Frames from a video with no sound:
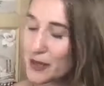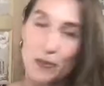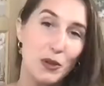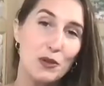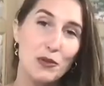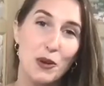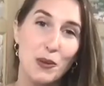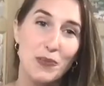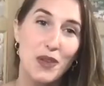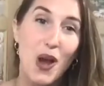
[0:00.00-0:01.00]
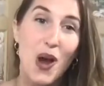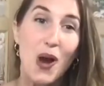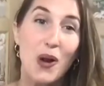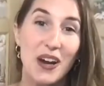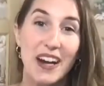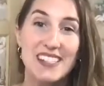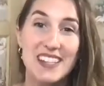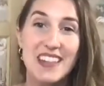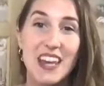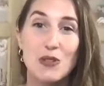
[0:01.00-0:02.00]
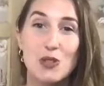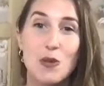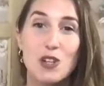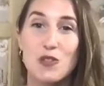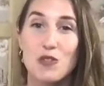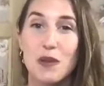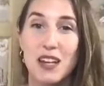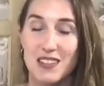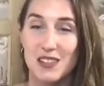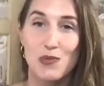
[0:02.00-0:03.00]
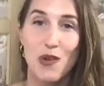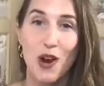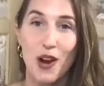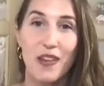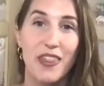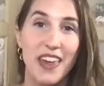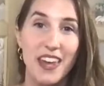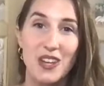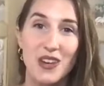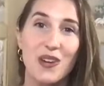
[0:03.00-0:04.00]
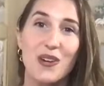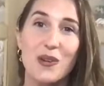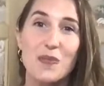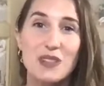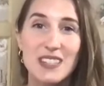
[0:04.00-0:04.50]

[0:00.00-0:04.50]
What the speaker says: Beautiful. All right. Thank you so much. If you made it this far, thank you.